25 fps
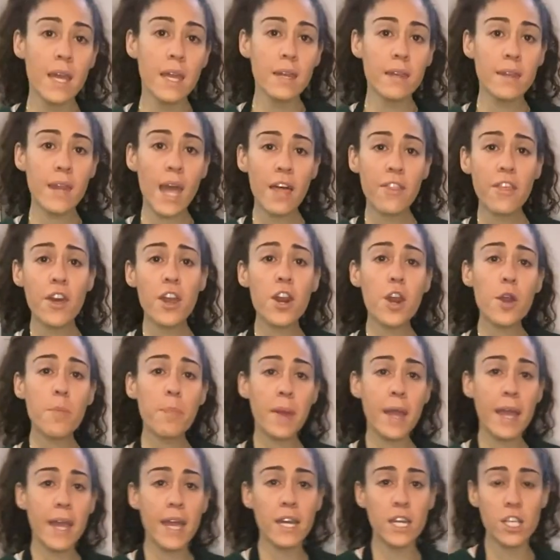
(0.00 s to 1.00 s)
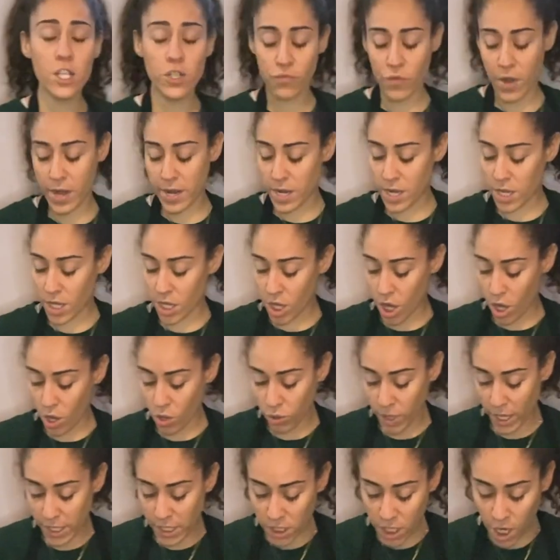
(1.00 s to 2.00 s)
Now that our pan is ready to go,
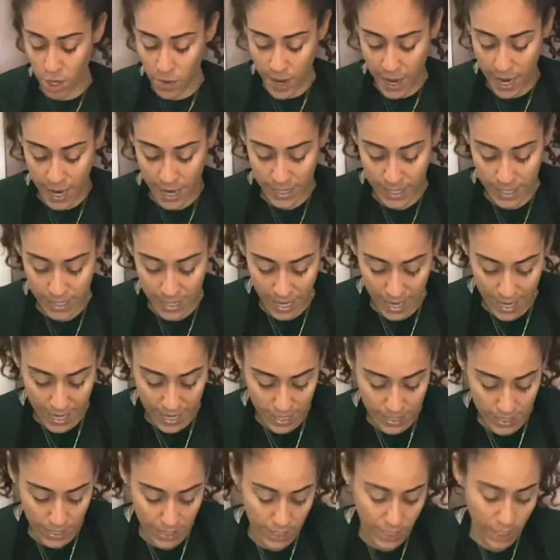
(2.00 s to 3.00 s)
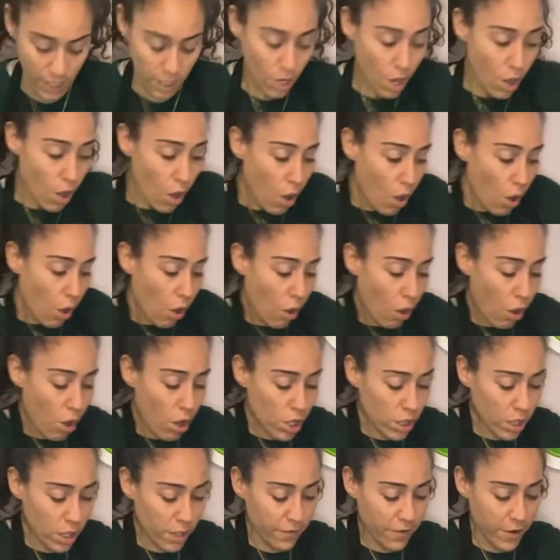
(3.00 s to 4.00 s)
let's go ahead and add in
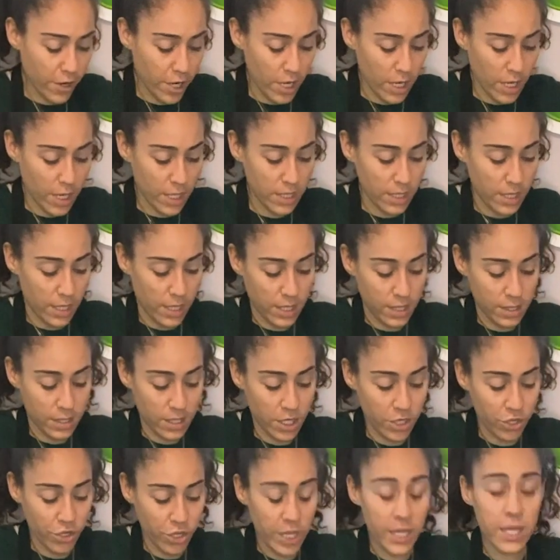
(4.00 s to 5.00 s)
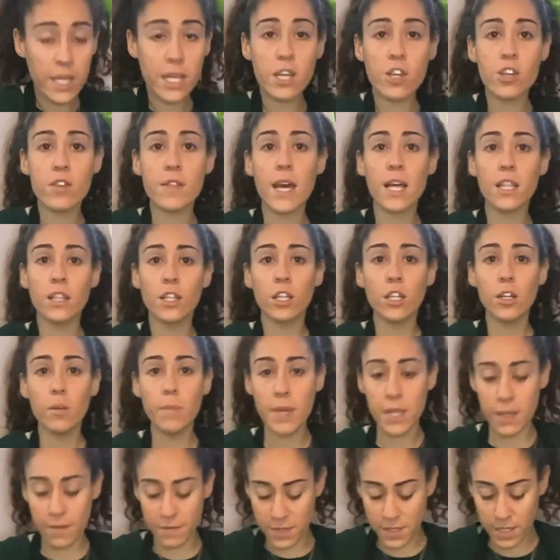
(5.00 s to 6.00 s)
all of our onions. And you're going to hear that little
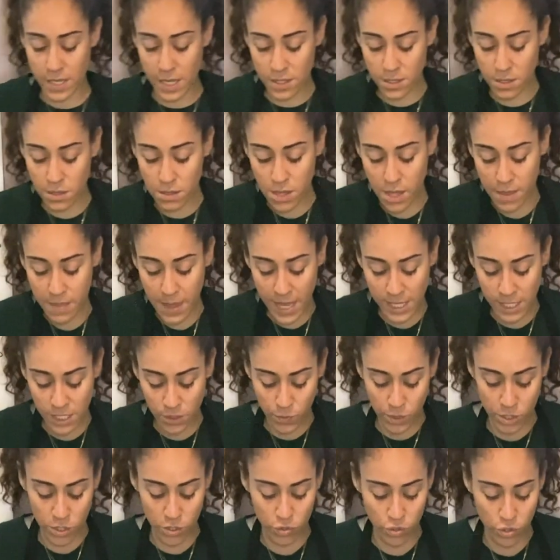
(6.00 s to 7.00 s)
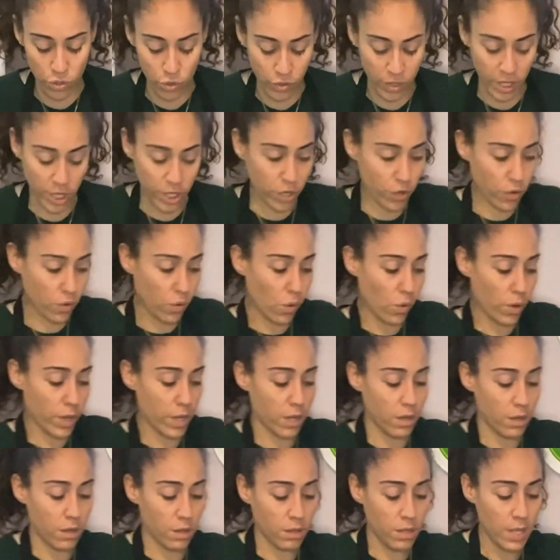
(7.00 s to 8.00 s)
bit of sizzle, and that's when you know that your
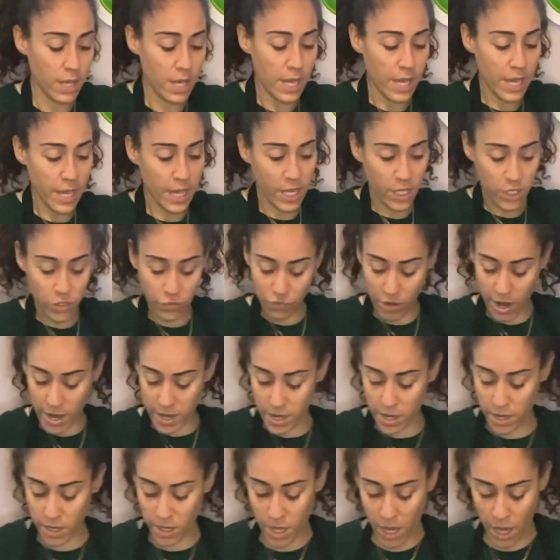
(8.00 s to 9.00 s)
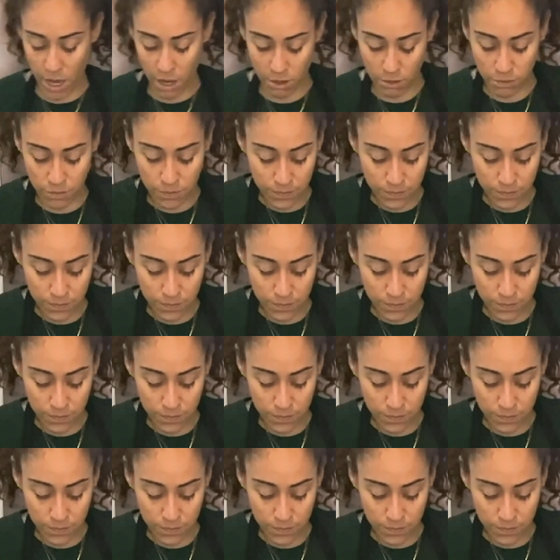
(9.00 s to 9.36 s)
oil is ready to go.